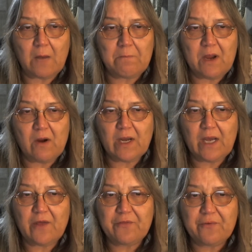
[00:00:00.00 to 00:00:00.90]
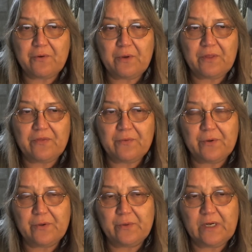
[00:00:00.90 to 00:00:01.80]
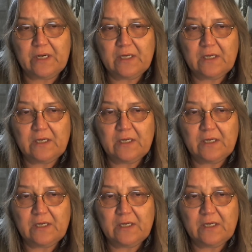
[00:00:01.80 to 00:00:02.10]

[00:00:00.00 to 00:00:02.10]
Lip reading: America through and through.